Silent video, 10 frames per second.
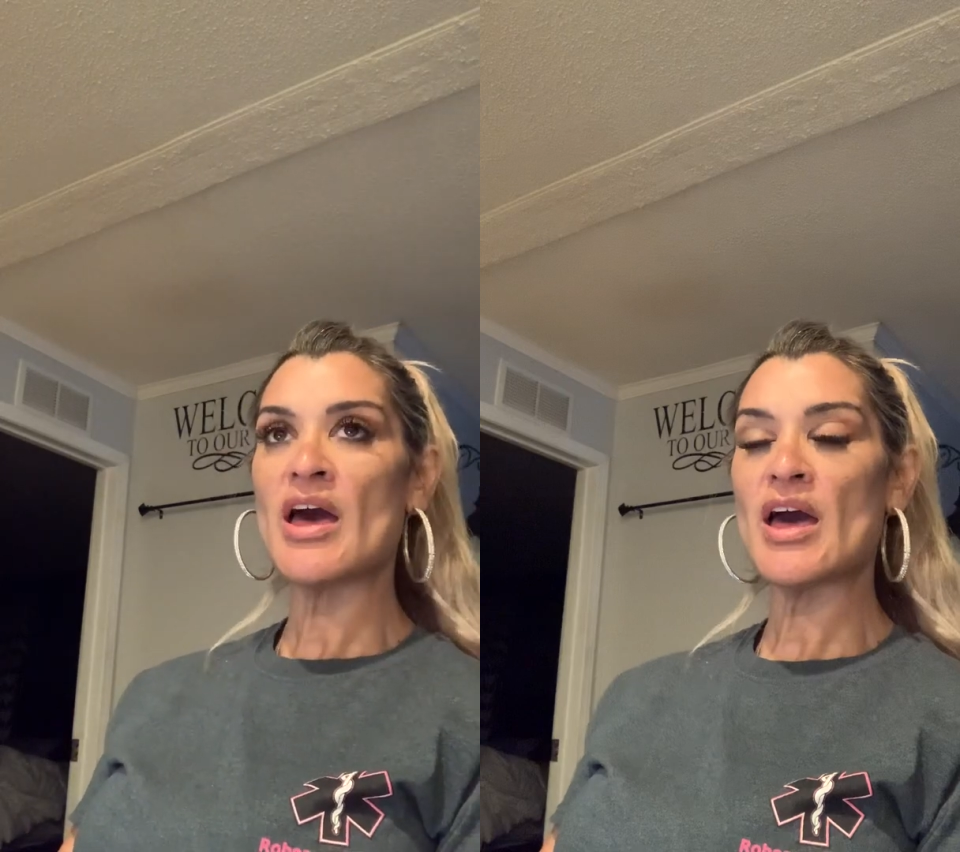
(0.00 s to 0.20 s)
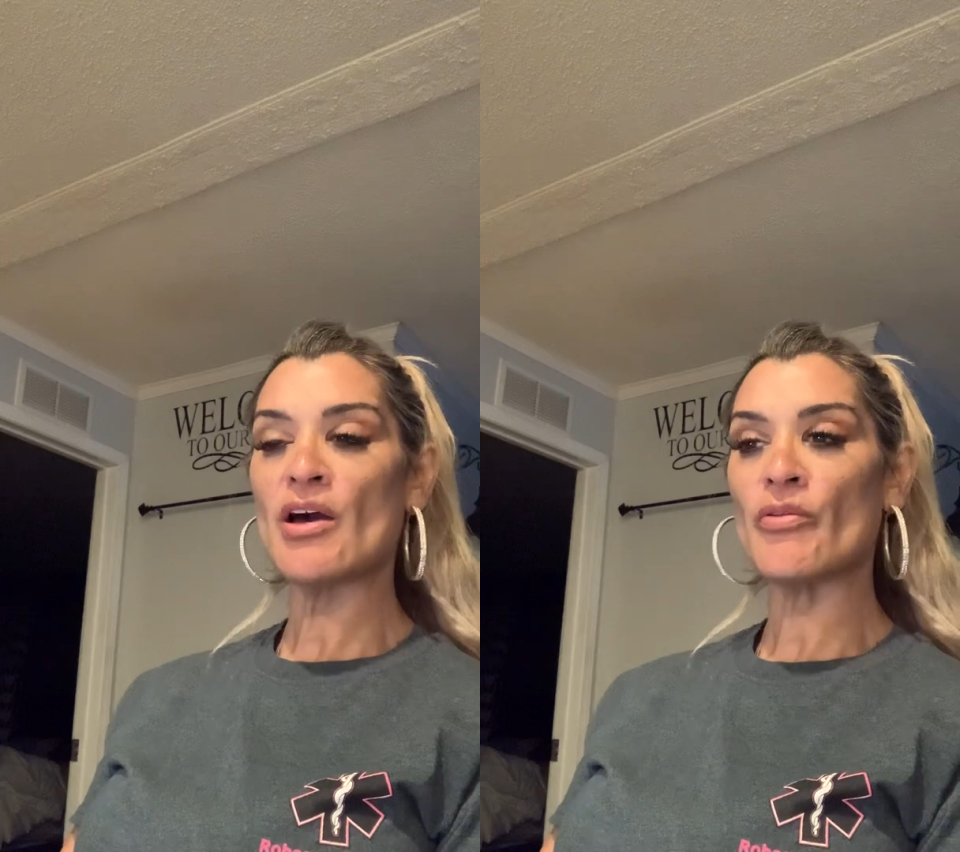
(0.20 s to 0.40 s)

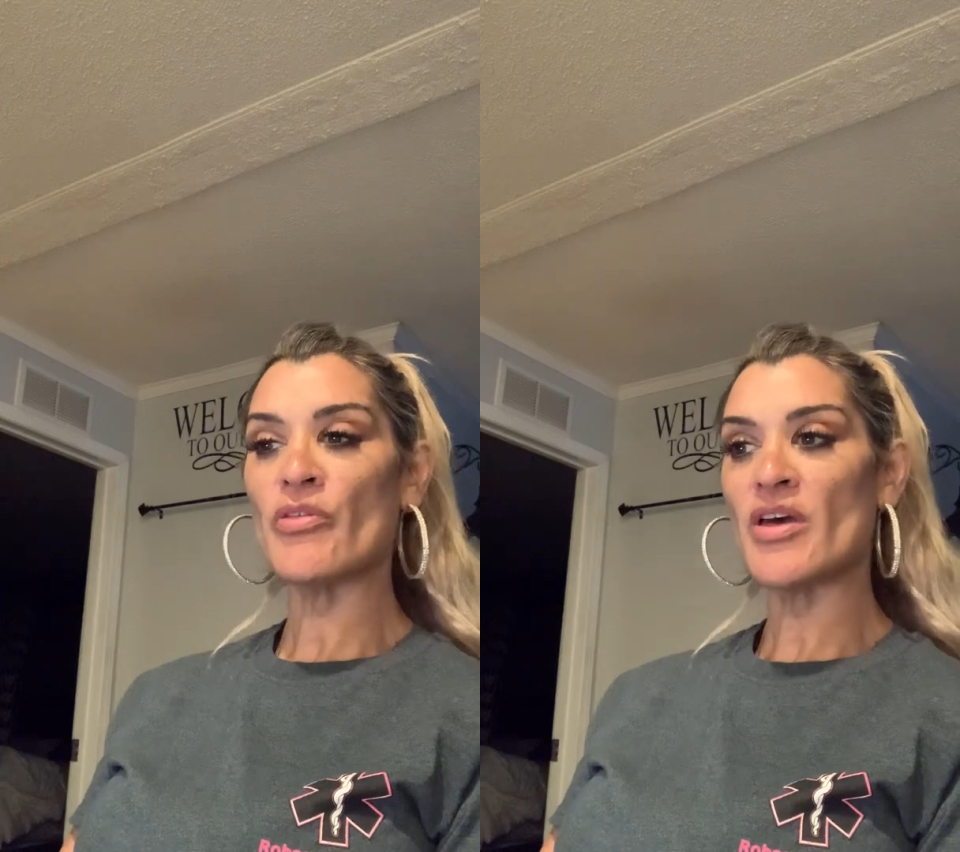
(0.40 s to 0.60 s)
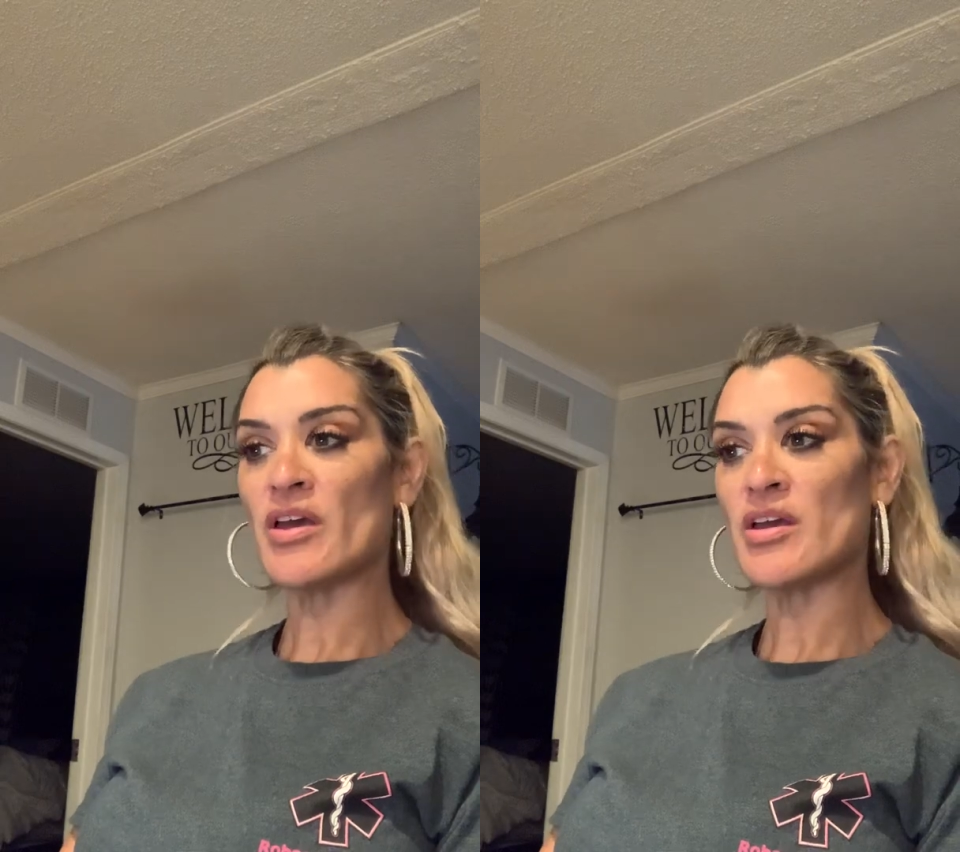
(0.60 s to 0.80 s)
how
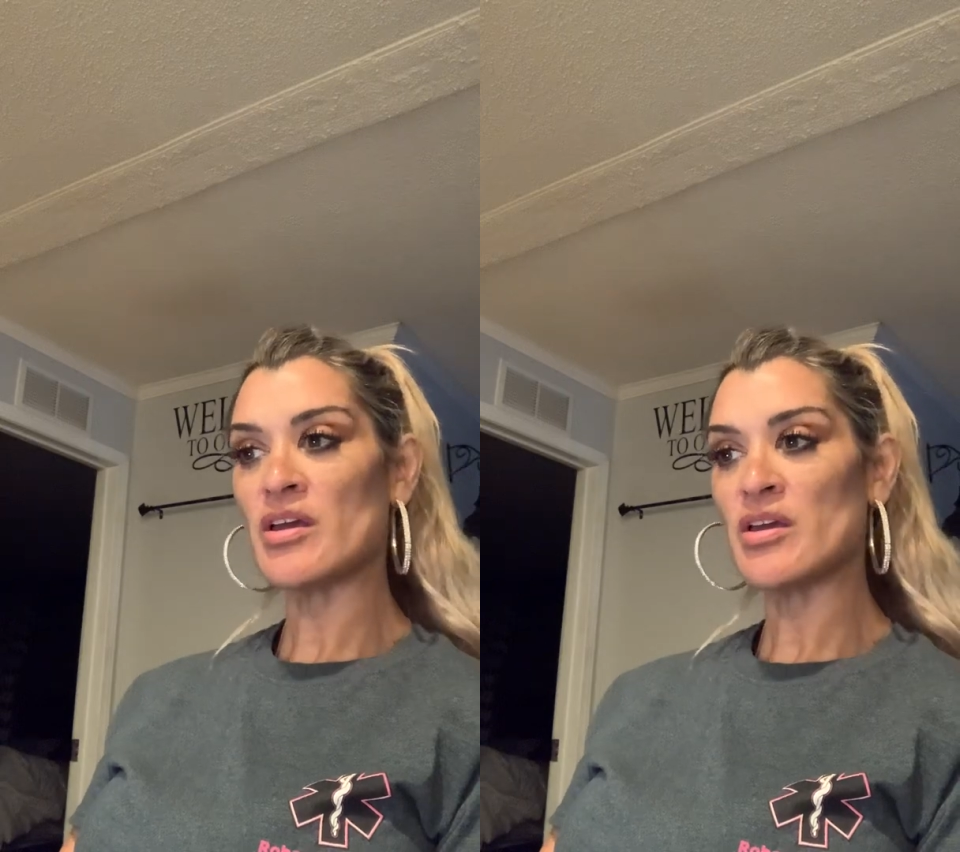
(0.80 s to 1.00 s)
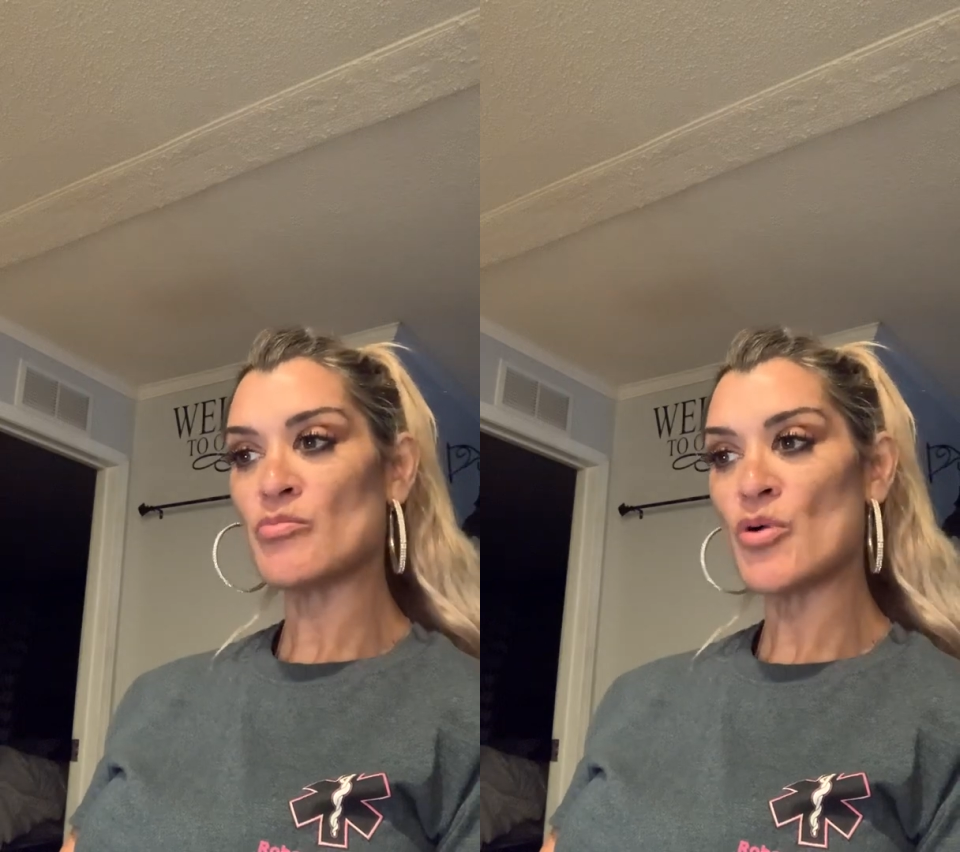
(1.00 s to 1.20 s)

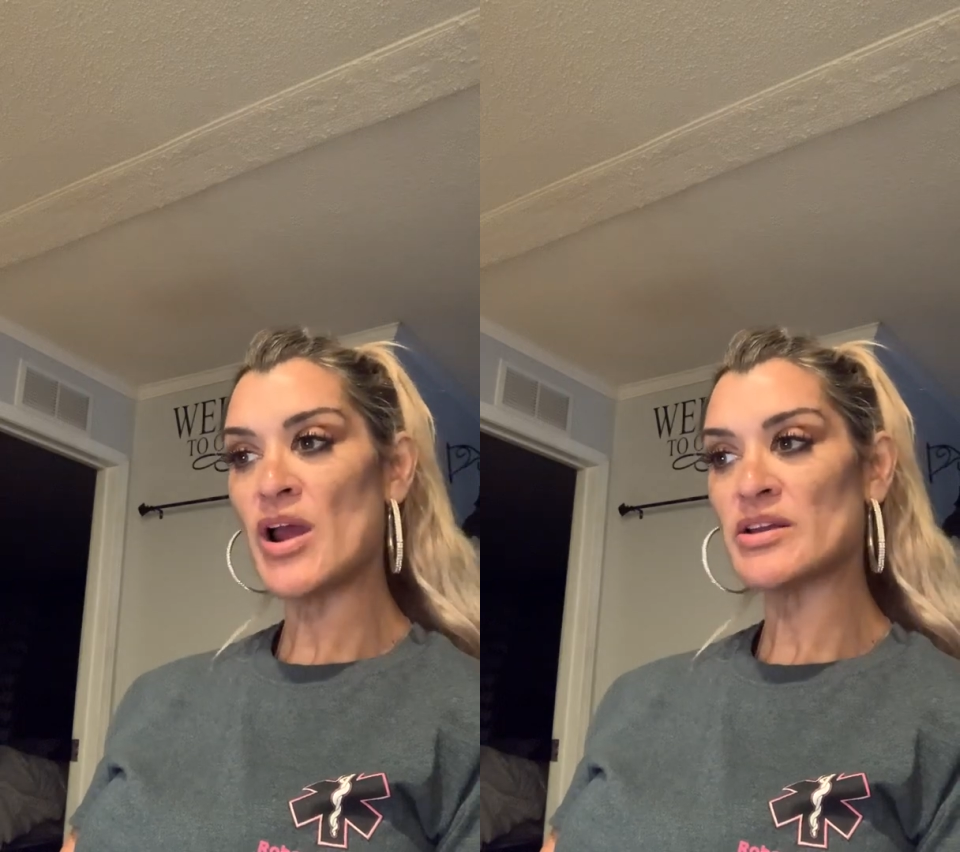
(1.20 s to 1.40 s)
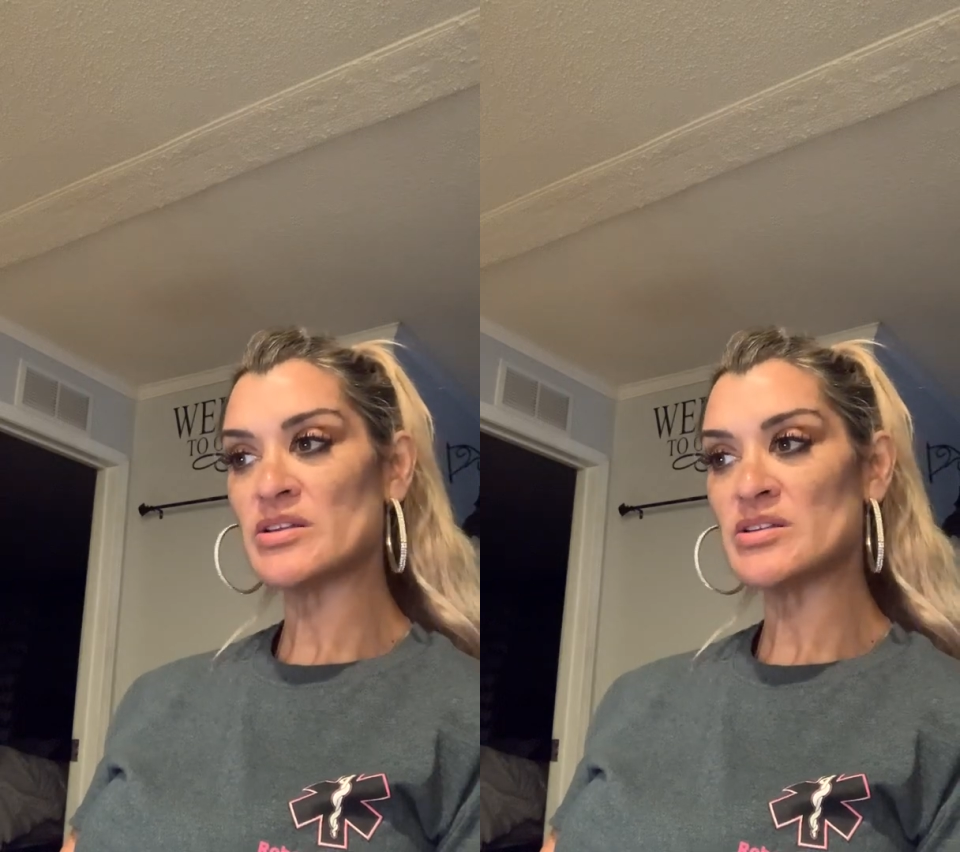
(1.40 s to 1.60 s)
they
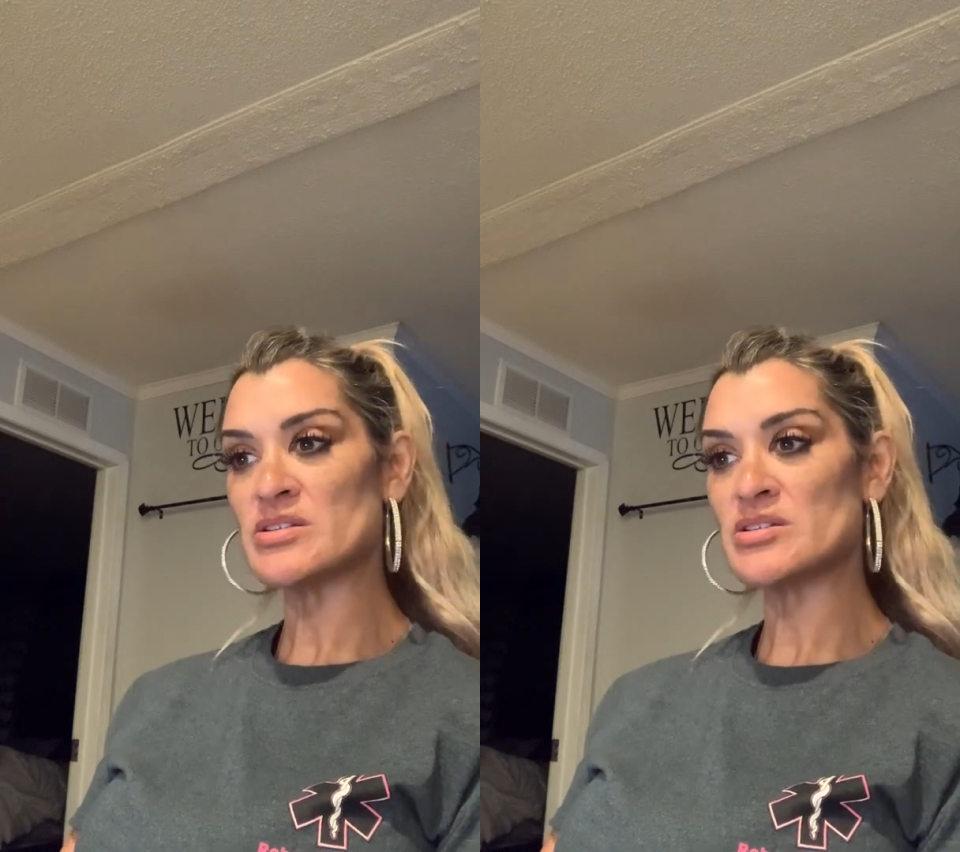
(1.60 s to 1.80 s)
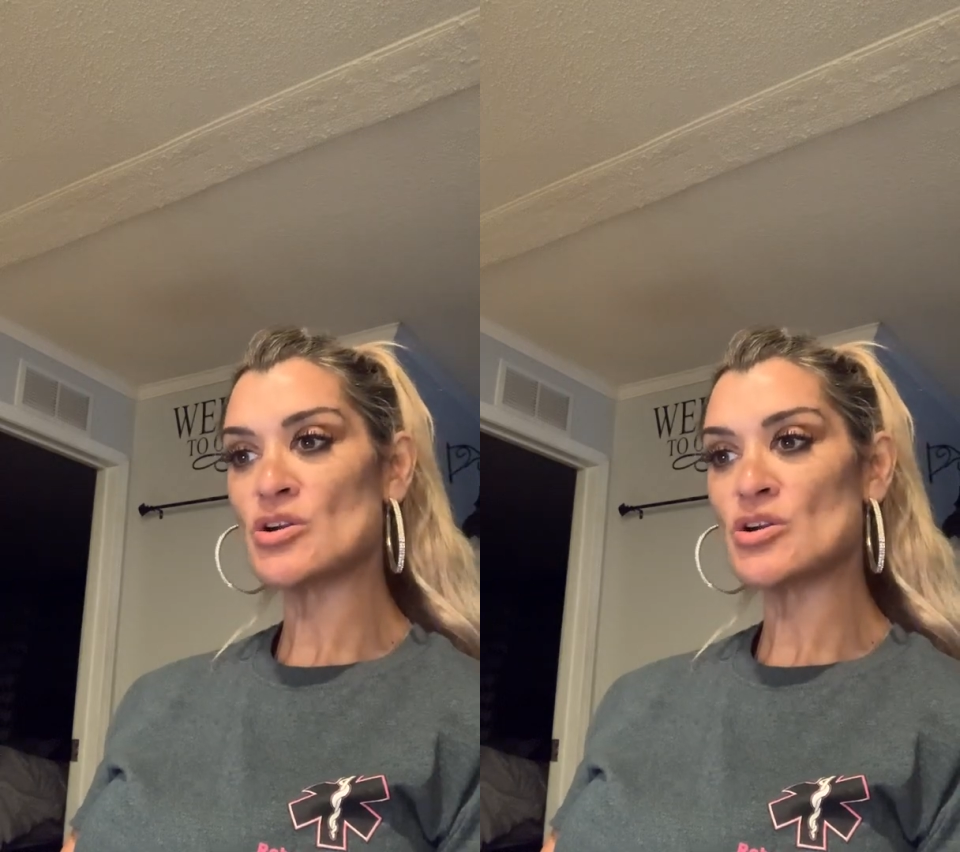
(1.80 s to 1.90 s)
practice